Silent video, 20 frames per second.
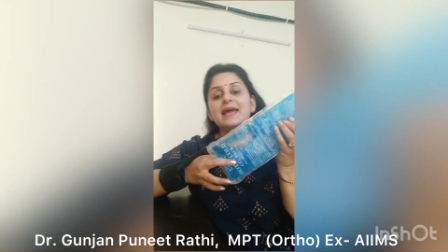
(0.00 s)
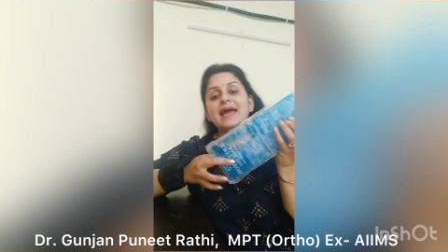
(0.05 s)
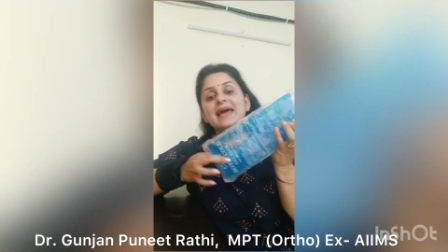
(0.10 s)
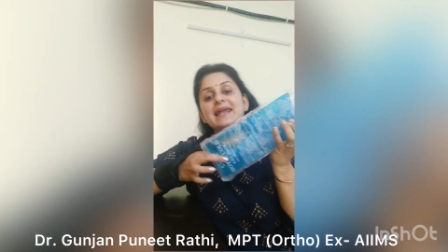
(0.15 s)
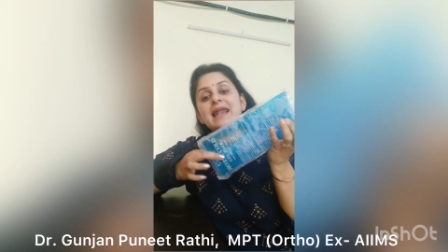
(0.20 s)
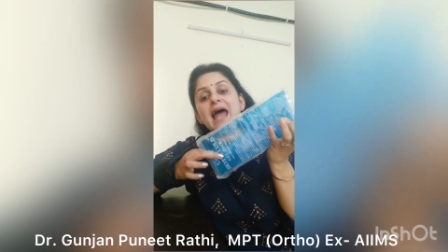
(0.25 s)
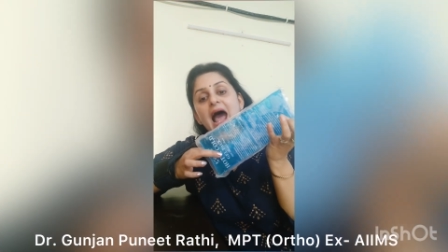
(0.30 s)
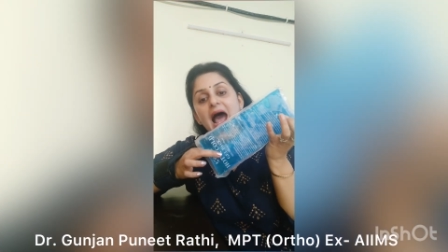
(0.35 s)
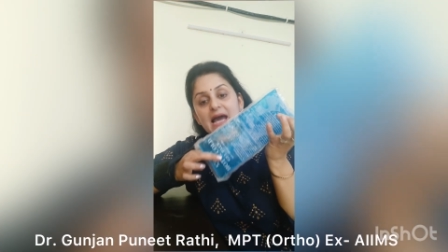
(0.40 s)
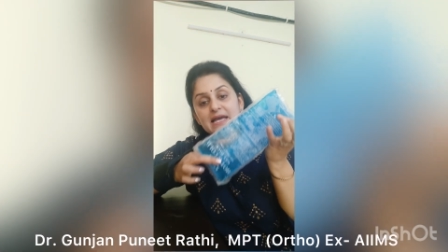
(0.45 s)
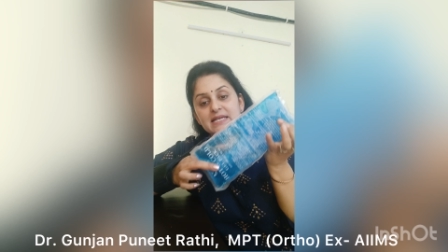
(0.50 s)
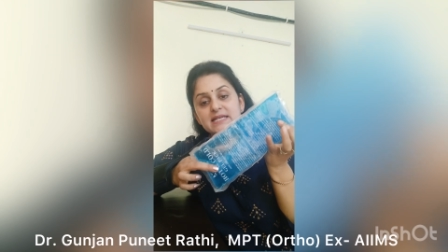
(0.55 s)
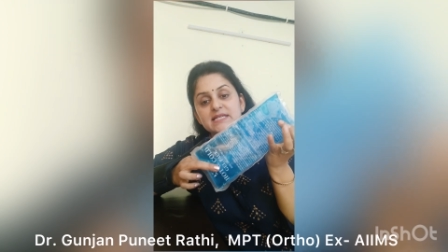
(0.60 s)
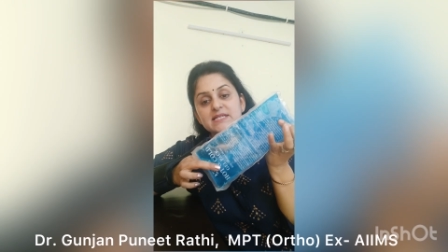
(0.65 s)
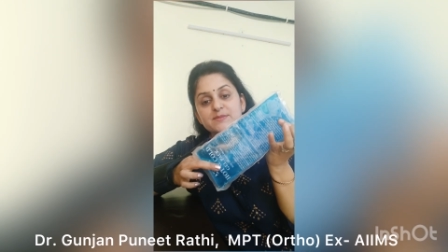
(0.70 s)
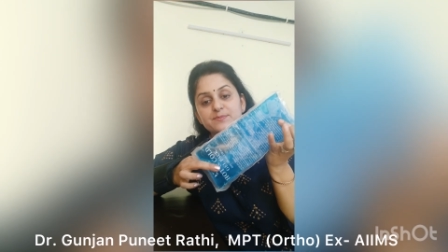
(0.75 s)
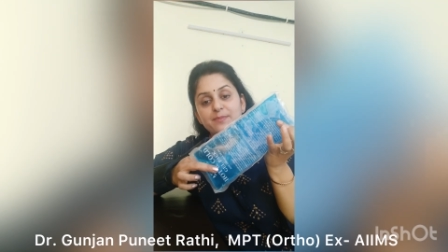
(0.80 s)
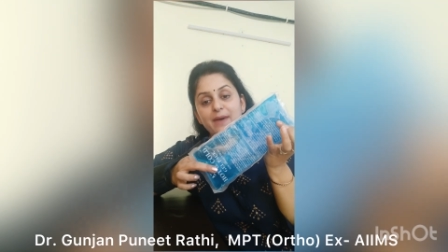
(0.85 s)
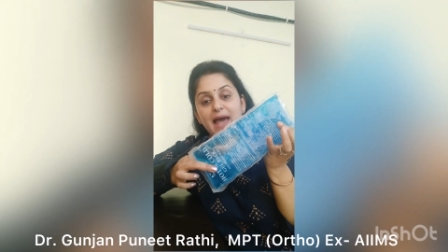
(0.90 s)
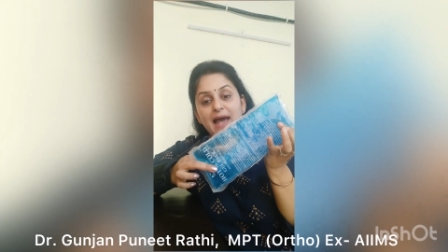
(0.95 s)
an ice
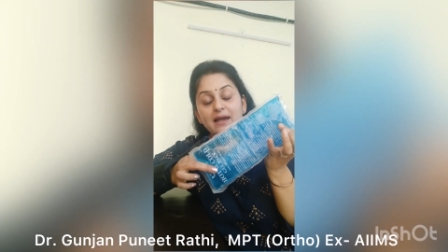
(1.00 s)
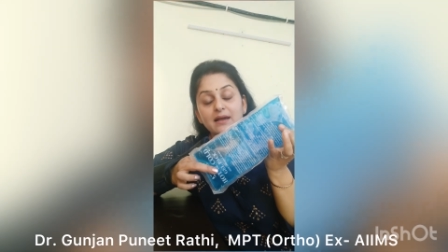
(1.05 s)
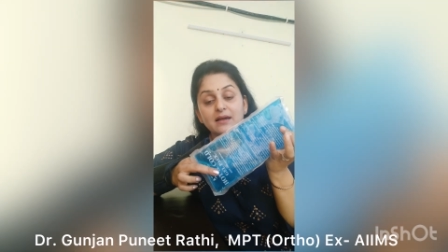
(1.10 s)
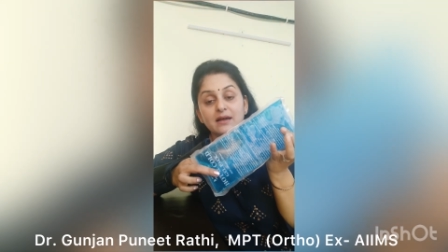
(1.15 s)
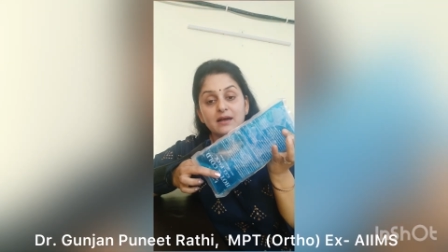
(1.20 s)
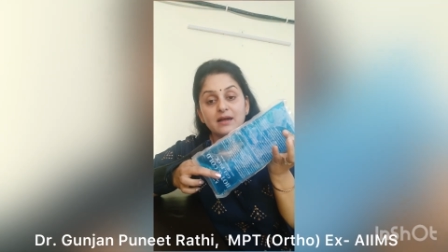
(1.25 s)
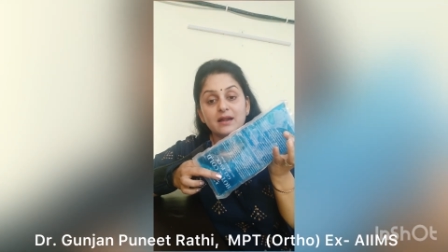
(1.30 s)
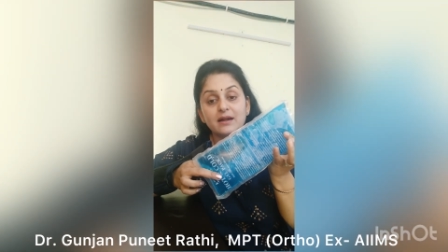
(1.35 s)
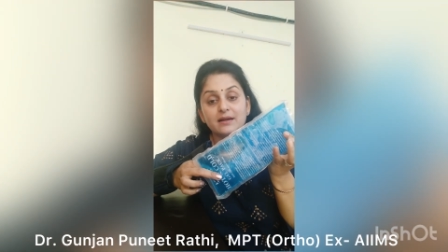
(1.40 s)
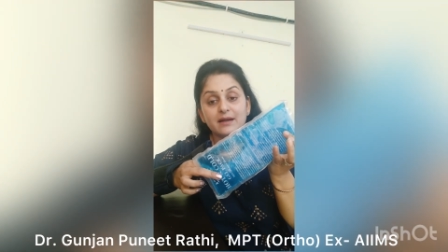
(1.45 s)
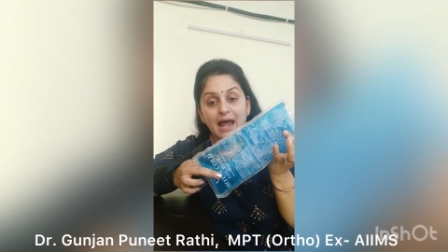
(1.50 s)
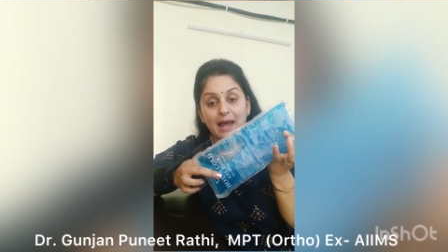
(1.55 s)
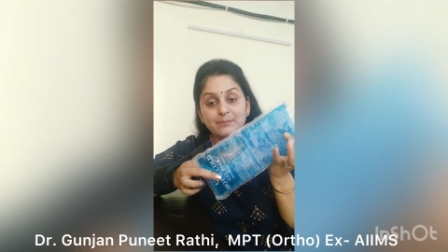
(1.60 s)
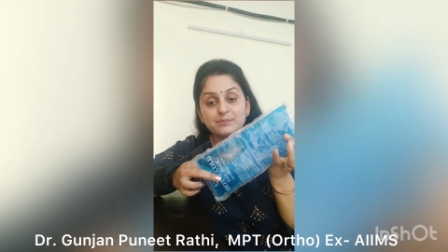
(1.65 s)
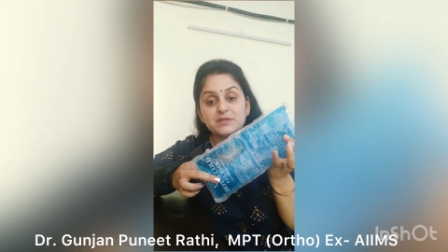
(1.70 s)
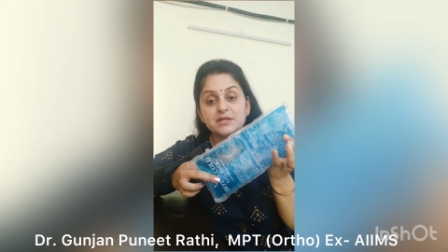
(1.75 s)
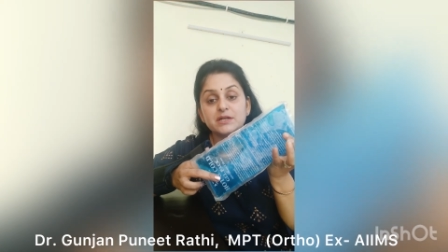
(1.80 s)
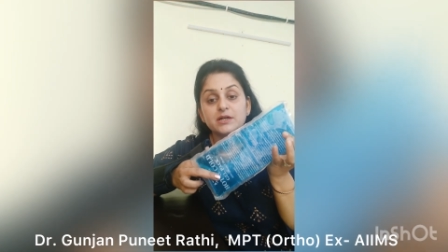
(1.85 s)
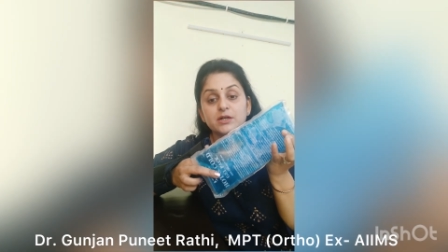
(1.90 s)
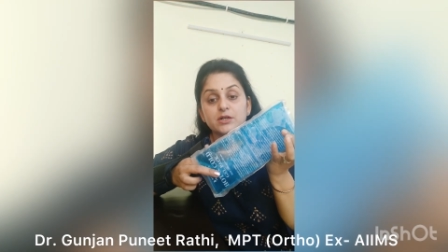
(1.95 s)
pack wrapped
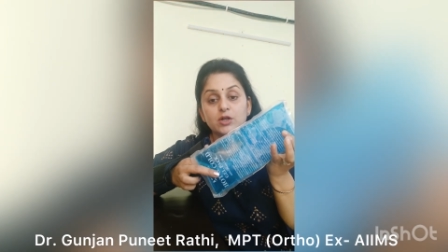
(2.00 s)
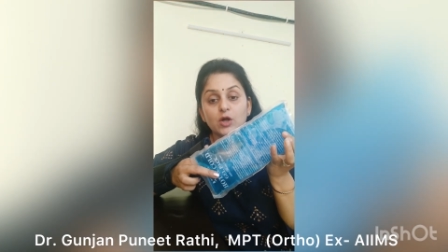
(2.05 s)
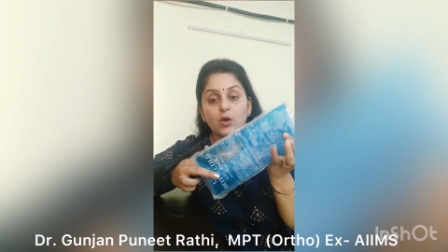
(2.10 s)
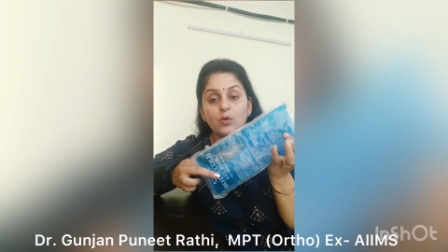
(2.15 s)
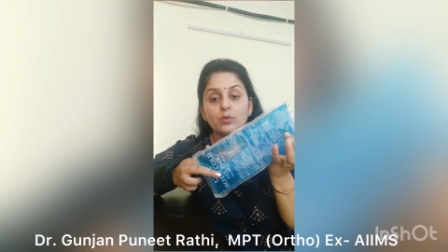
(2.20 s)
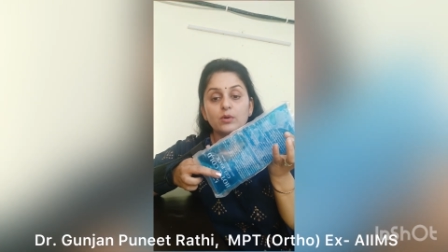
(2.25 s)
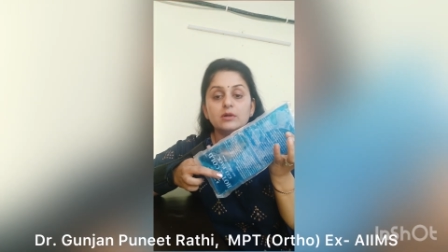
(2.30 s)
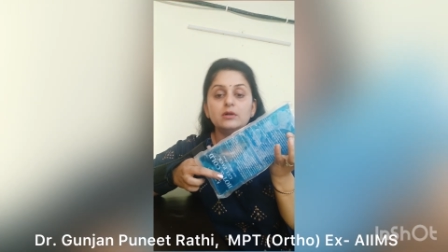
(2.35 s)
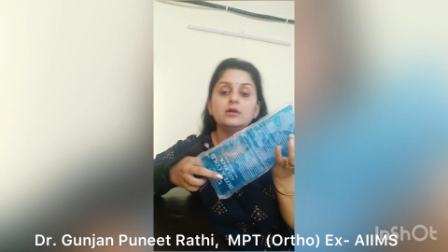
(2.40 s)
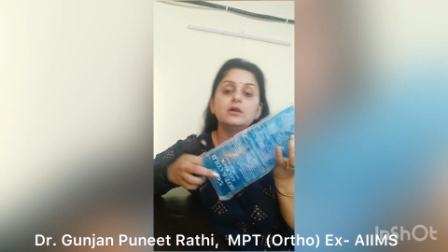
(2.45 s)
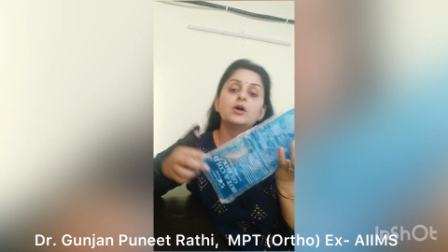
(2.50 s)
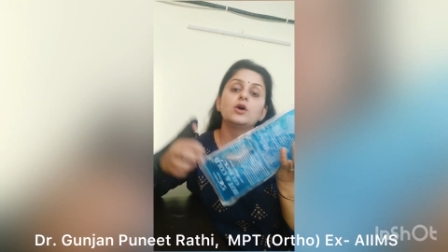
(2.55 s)
in a towel